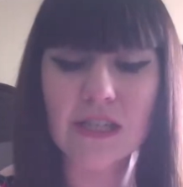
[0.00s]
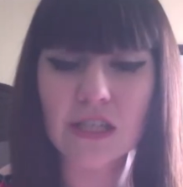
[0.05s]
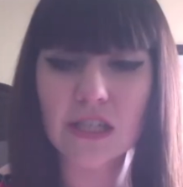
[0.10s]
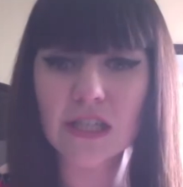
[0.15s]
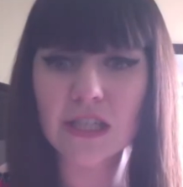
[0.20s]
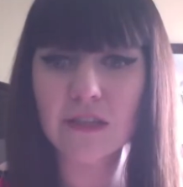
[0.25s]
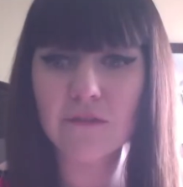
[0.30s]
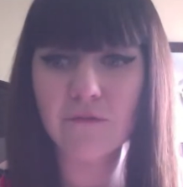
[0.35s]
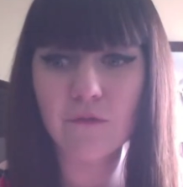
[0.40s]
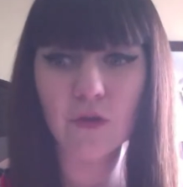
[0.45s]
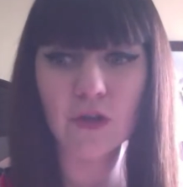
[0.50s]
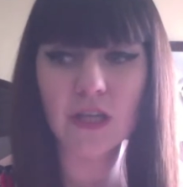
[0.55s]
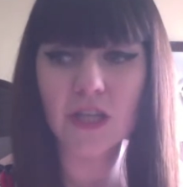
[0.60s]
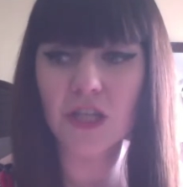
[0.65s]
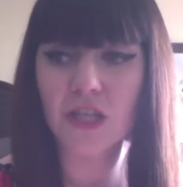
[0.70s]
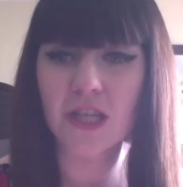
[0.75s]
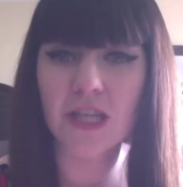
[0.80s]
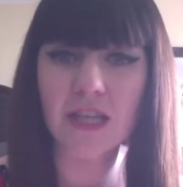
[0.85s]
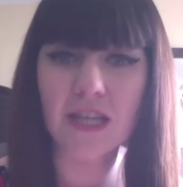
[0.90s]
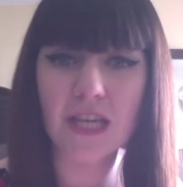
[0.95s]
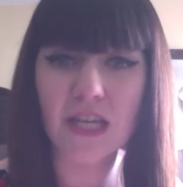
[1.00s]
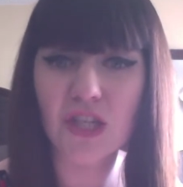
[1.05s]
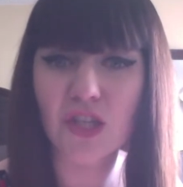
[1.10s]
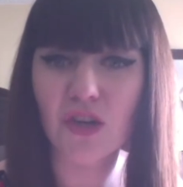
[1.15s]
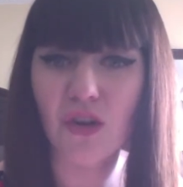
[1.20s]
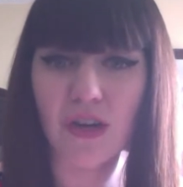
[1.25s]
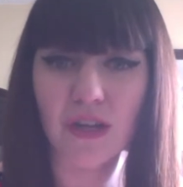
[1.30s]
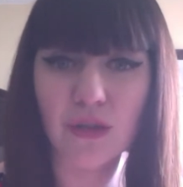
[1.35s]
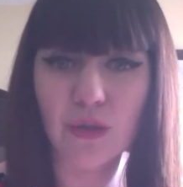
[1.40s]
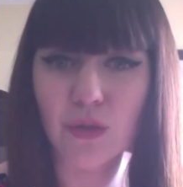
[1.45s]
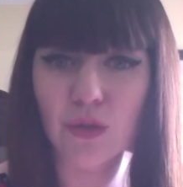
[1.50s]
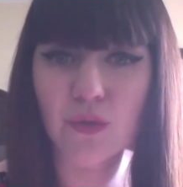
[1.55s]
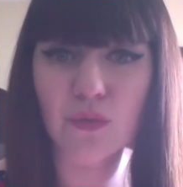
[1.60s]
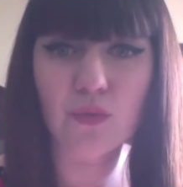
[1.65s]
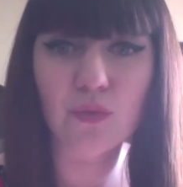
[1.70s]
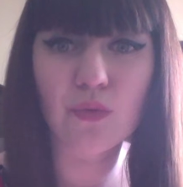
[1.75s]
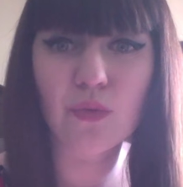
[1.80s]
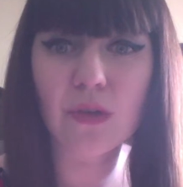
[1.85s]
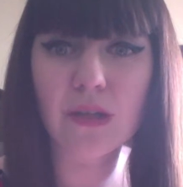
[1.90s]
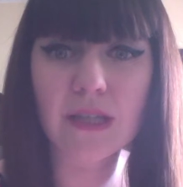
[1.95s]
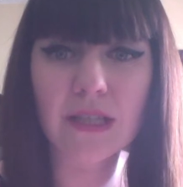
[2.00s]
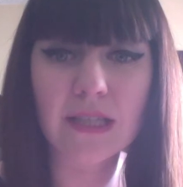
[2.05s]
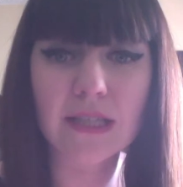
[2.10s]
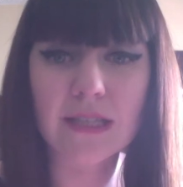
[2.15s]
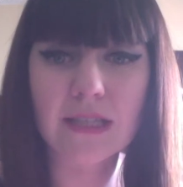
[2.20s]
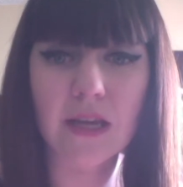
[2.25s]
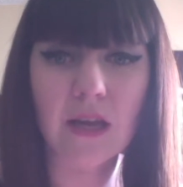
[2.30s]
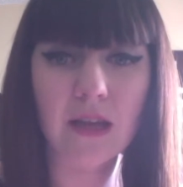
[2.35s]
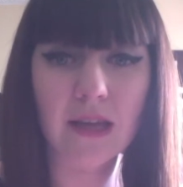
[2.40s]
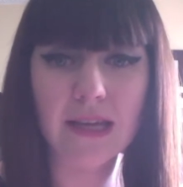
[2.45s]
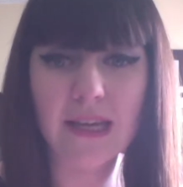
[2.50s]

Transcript: Just the footage that they shot, it looks really stellar.